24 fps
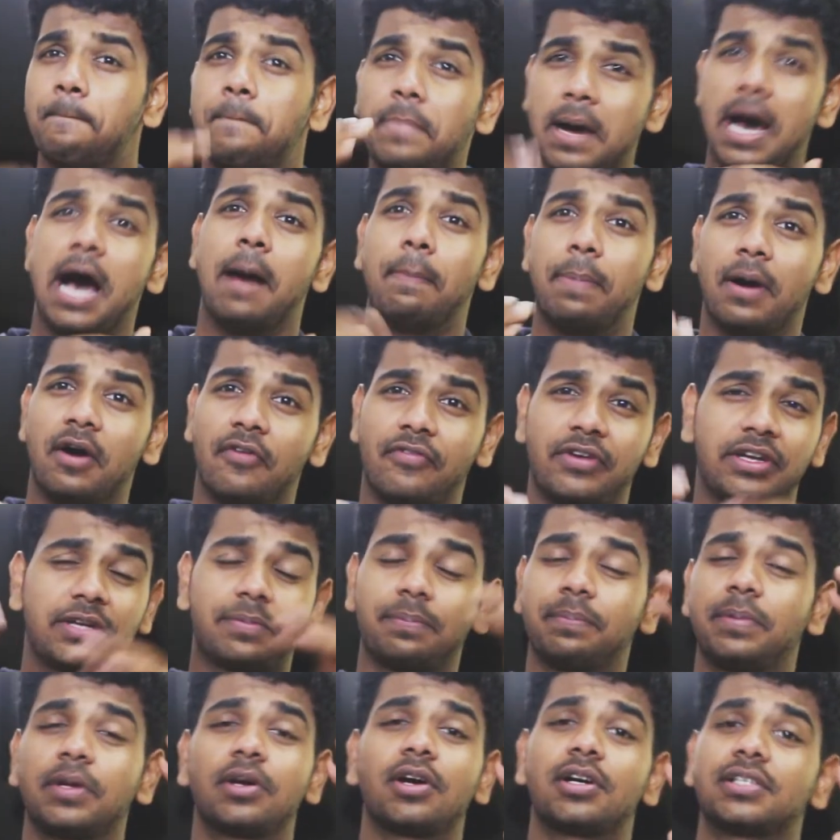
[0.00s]
above it,
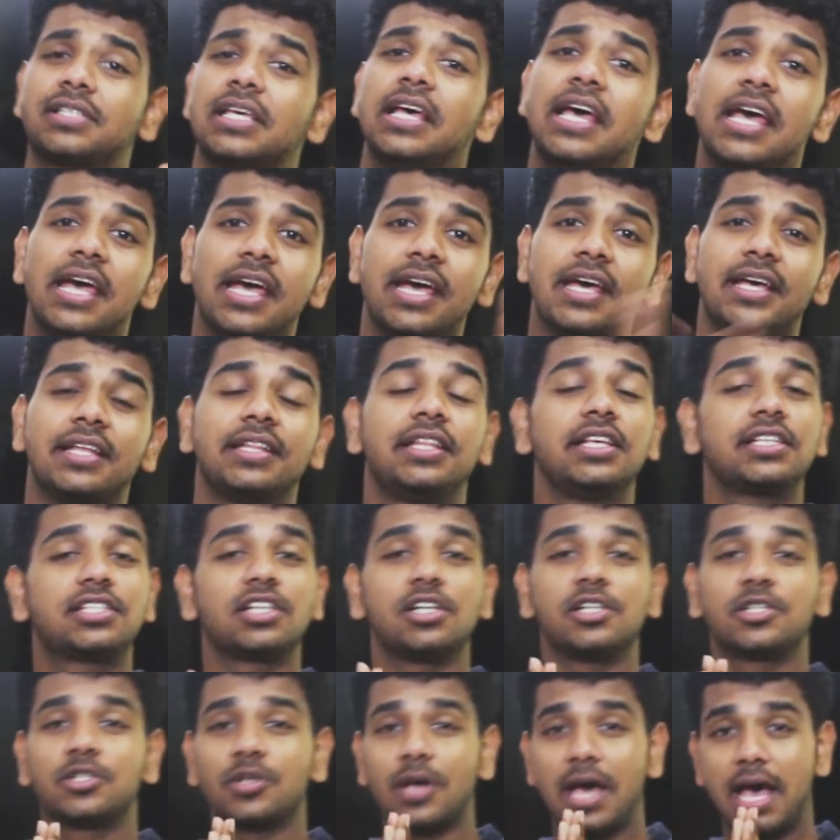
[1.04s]
because this
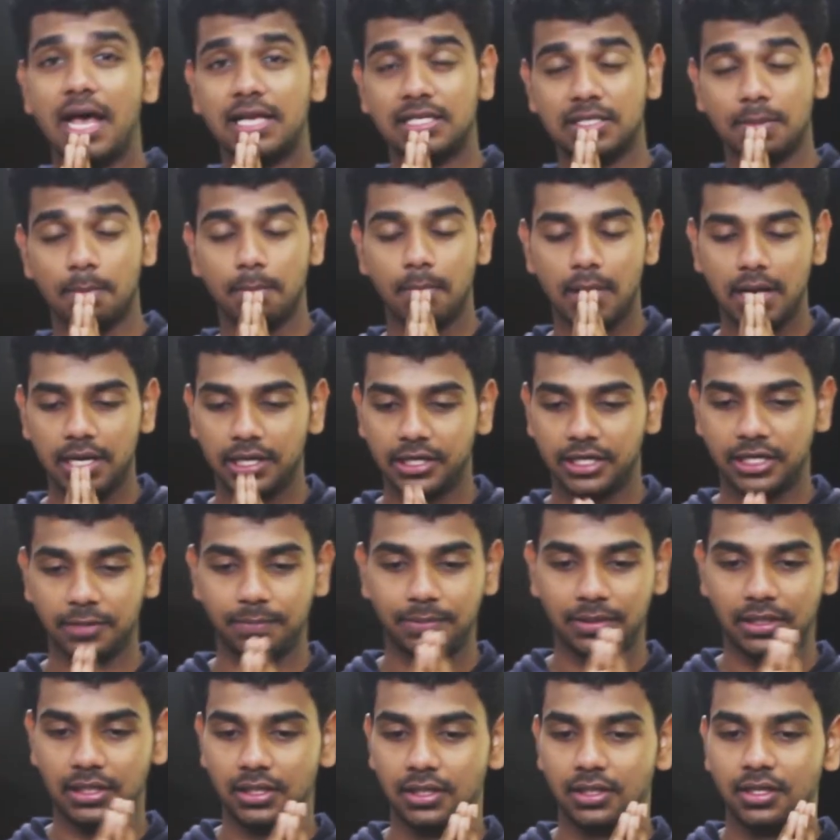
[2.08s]
also has
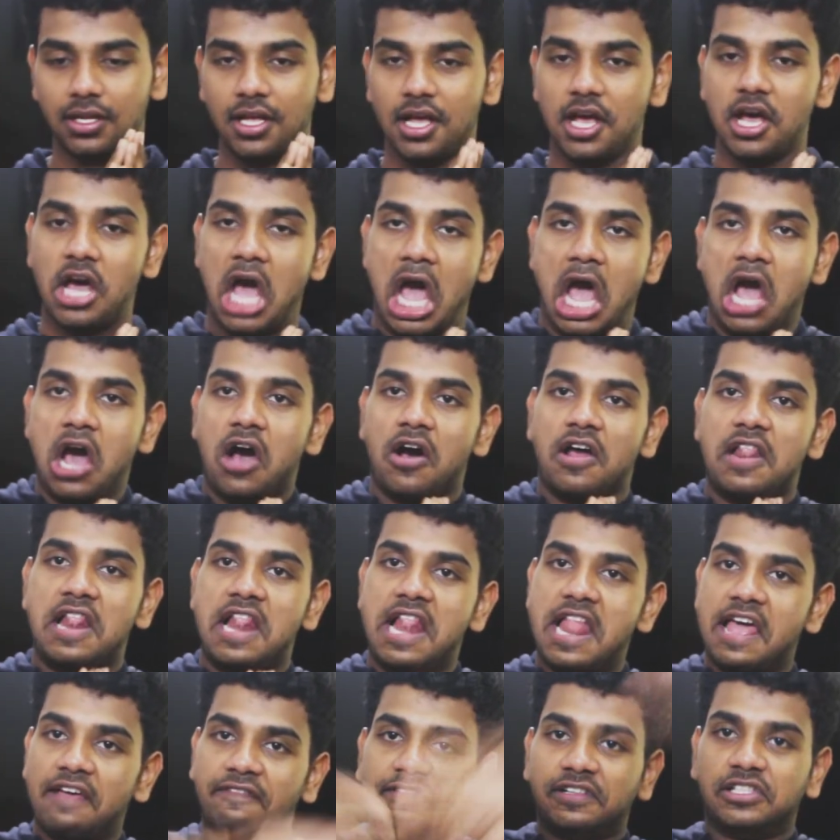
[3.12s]
multiple
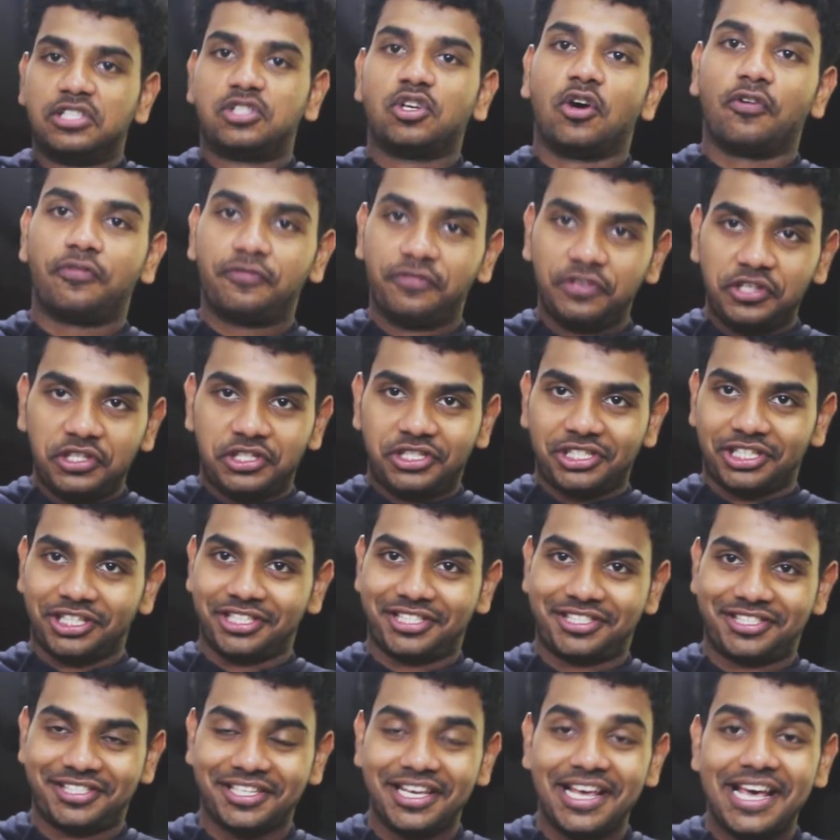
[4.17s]
levels of
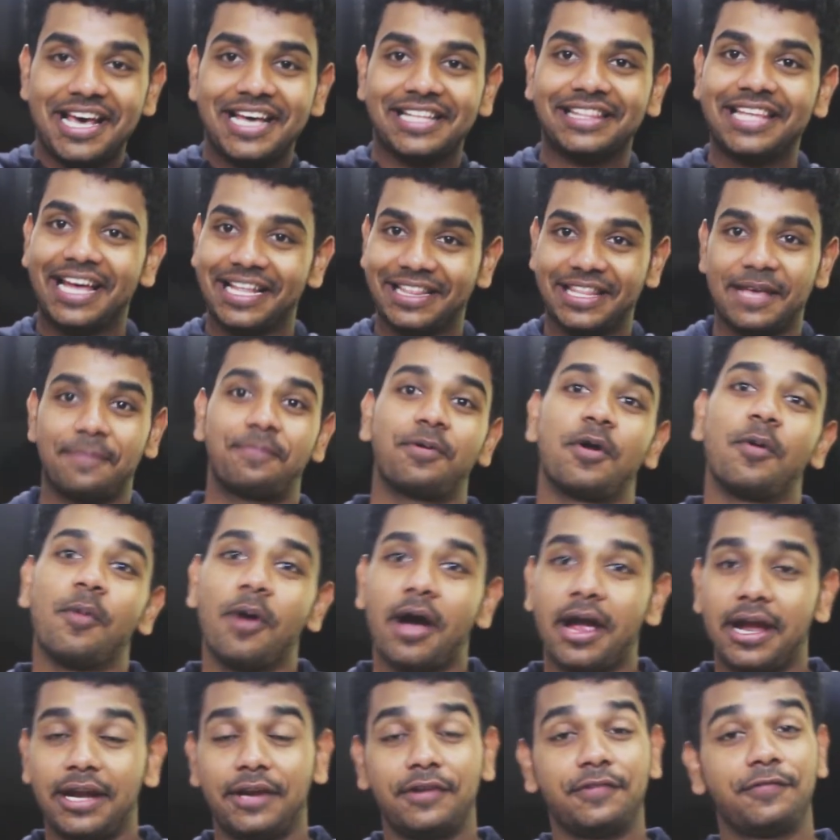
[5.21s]
features that they
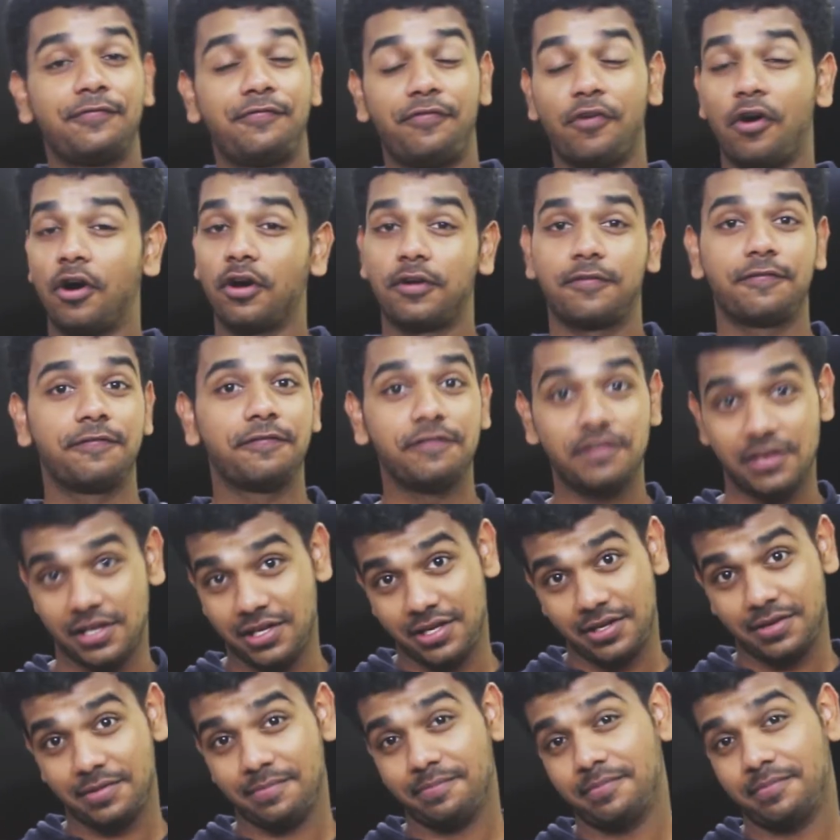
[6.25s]
provide for free.